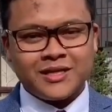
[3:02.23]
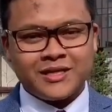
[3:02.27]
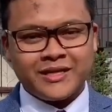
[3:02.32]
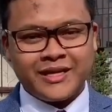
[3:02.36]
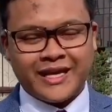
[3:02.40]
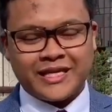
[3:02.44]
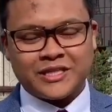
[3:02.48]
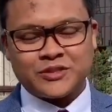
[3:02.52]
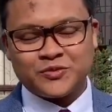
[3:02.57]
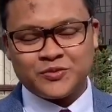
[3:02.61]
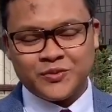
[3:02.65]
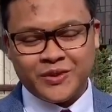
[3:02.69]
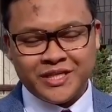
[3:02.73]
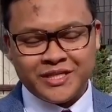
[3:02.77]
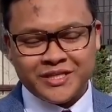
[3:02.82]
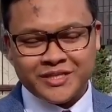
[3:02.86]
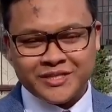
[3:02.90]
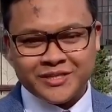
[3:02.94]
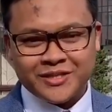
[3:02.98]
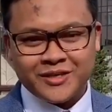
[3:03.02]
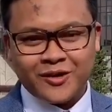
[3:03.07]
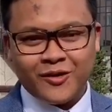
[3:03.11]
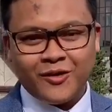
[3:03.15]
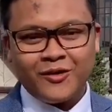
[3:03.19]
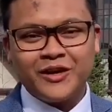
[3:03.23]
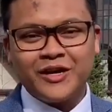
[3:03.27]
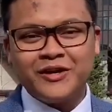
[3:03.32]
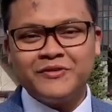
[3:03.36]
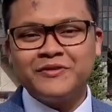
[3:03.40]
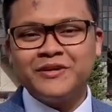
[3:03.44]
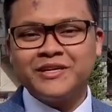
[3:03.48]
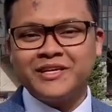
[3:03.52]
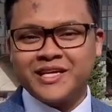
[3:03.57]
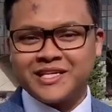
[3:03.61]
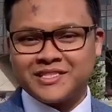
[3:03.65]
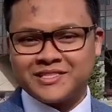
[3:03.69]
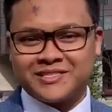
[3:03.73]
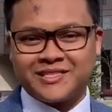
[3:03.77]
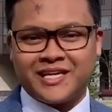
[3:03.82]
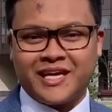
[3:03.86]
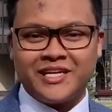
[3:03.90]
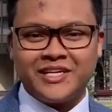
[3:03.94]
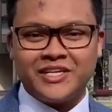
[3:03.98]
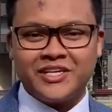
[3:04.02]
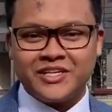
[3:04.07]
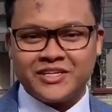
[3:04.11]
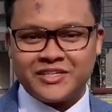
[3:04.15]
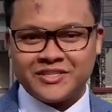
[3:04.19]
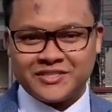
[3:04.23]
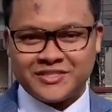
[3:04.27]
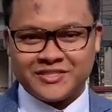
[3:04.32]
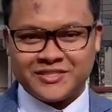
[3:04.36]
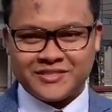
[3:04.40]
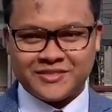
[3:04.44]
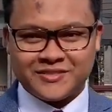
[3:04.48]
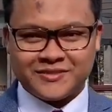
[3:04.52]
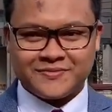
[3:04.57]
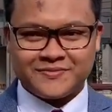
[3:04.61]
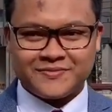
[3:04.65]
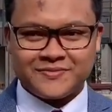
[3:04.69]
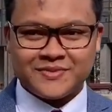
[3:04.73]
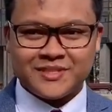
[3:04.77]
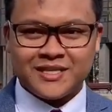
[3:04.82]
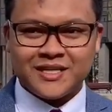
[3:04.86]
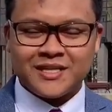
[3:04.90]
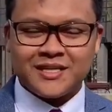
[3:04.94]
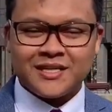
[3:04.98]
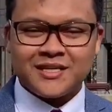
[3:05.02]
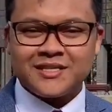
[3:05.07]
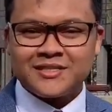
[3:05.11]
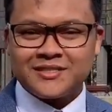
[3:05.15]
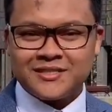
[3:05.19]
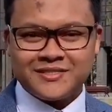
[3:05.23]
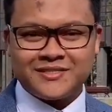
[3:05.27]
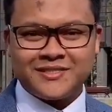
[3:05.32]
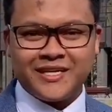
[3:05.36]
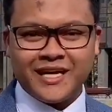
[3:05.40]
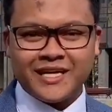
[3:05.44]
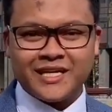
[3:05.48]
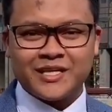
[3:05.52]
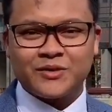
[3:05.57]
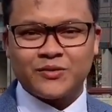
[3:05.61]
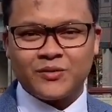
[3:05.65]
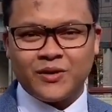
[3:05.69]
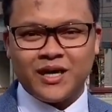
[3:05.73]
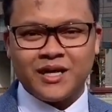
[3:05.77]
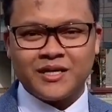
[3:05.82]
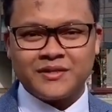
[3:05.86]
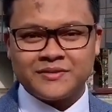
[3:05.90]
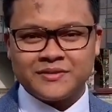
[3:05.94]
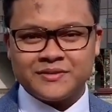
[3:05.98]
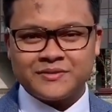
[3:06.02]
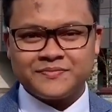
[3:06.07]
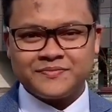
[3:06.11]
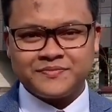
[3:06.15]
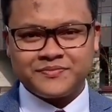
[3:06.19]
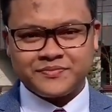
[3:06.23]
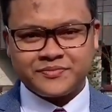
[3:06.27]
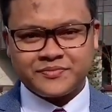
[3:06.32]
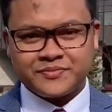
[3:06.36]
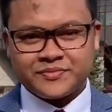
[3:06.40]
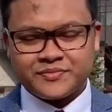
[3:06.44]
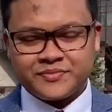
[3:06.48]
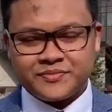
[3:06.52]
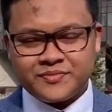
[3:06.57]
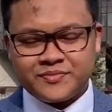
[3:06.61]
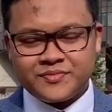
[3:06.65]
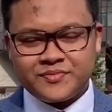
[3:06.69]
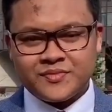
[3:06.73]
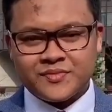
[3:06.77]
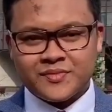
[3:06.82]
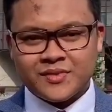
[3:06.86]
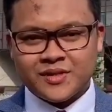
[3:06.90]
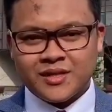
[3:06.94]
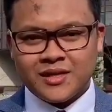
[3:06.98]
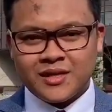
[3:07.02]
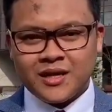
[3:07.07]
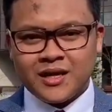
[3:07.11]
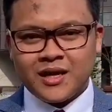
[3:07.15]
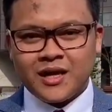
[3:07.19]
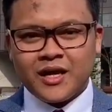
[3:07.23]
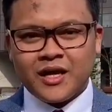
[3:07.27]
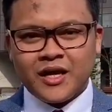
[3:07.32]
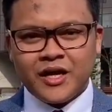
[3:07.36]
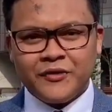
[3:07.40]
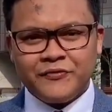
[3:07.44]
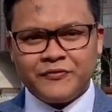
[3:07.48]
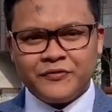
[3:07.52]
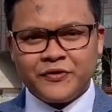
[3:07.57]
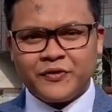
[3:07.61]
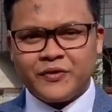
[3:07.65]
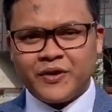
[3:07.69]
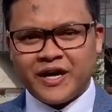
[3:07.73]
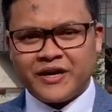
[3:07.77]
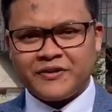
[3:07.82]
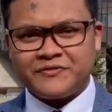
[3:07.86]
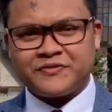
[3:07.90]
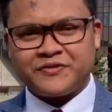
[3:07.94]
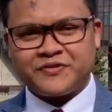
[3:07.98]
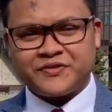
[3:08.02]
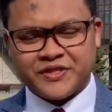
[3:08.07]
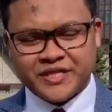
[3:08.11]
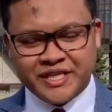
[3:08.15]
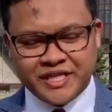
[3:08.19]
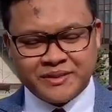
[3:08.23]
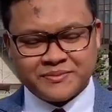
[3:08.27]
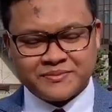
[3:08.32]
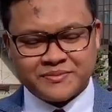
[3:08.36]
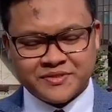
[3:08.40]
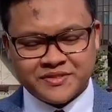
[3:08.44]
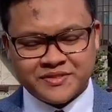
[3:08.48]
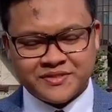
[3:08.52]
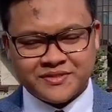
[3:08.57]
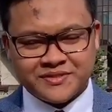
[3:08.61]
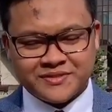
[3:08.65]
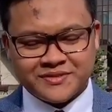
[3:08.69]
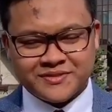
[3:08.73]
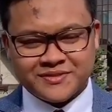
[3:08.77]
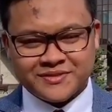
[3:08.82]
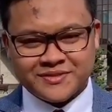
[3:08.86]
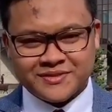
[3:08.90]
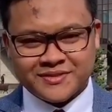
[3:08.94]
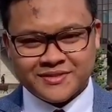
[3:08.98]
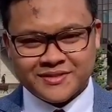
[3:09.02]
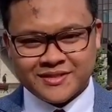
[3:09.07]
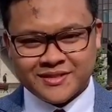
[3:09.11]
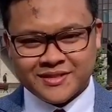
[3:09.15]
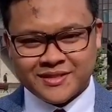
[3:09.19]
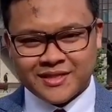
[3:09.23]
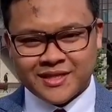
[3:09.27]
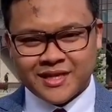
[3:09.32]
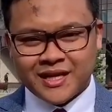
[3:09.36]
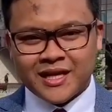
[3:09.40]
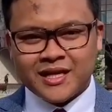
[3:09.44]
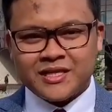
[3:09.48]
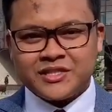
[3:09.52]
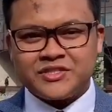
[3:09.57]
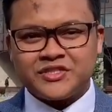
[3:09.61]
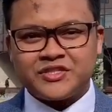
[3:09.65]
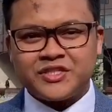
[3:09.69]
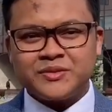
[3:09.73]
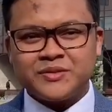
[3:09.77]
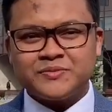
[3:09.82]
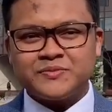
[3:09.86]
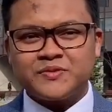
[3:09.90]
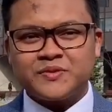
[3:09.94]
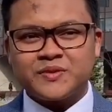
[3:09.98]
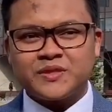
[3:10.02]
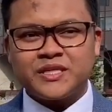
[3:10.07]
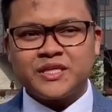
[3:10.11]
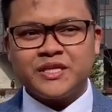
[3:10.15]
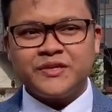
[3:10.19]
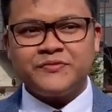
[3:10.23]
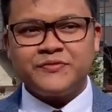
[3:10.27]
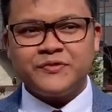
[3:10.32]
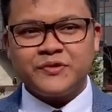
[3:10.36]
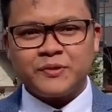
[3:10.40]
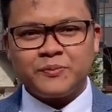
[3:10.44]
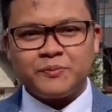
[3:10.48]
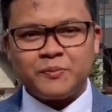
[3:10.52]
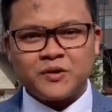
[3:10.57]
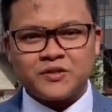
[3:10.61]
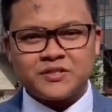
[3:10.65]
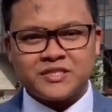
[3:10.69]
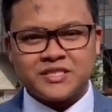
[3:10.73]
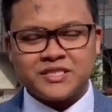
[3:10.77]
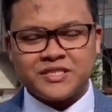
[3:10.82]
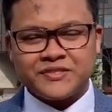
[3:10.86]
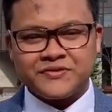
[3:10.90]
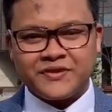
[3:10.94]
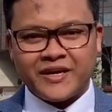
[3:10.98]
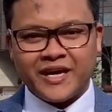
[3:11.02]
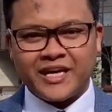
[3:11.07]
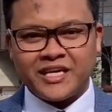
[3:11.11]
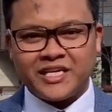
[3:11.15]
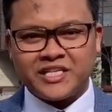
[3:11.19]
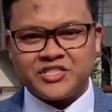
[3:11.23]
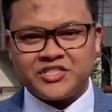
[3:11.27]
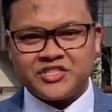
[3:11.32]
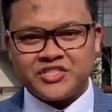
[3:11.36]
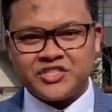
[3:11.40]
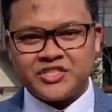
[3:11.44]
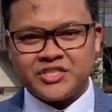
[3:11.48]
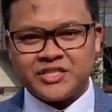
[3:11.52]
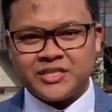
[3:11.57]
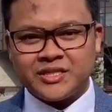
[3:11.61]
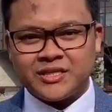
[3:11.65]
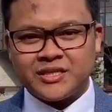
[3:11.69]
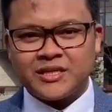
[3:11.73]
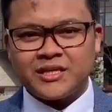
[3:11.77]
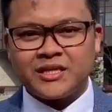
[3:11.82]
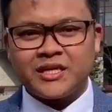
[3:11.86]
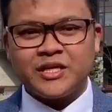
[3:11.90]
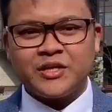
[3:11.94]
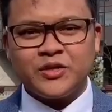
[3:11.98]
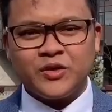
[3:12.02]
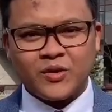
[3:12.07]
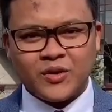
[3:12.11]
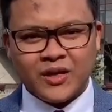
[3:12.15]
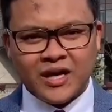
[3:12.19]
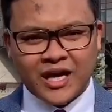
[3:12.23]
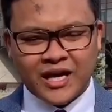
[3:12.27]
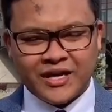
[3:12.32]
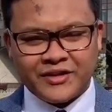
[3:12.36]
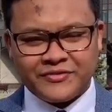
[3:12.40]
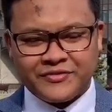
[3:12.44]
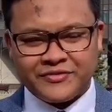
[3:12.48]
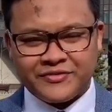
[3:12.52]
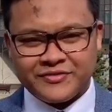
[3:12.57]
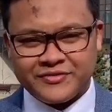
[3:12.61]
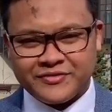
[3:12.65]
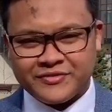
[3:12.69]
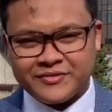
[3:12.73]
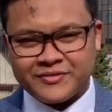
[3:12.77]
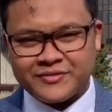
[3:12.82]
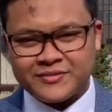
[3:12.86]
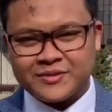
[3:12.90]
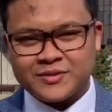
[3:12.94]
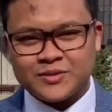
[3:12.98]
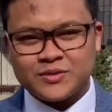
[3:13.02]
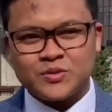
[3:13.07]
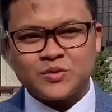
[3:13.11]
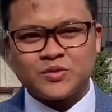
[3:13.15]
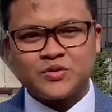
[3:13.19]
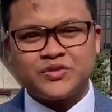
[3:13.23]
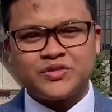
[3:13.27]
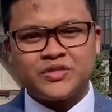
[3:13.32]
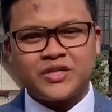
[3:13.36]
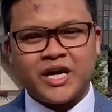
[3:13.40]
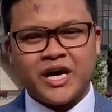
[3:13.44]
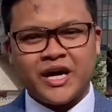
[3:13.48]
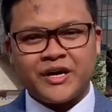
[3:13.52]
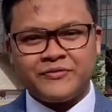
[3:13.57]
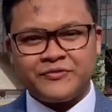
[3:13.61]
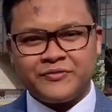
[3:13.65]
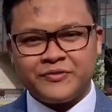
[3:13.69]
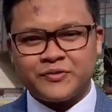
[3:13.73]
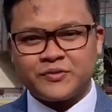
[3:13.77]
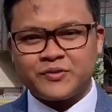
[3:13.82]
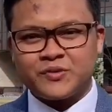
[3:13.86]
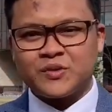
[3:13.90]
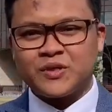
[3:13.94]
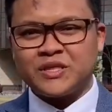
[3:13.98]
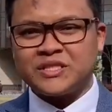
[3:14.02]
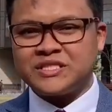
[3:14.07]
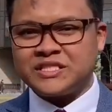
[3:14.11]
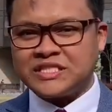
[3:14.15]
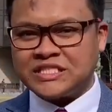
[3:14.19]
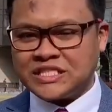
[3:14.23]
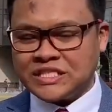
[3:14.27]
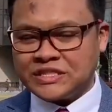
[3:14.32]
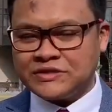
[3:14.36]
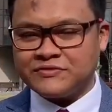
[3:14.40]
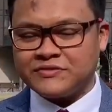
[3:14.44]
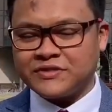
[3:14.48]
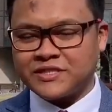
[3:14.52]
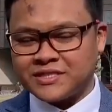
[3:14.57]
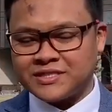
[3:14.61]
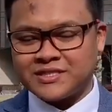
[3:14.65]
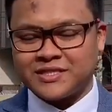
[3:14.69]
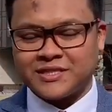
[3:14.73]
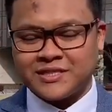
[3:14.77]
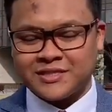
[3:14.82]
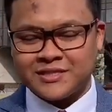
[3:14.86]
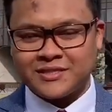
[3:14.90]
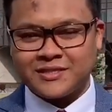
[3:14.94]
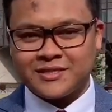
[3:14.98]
next week or even next 10 years the second one if you have dreams dreams will give you a positive energy in your life to drive you to achieve it